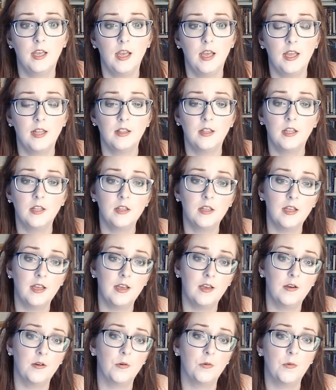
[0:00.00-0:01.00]
And
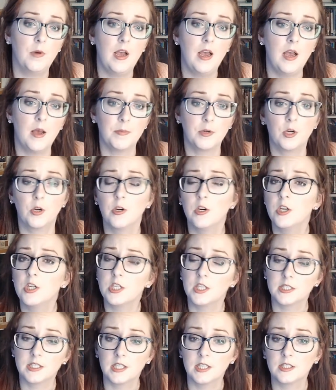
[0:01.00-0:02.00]
Ludlow
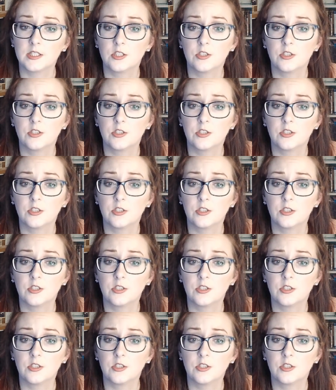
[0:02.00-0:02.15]
encourages us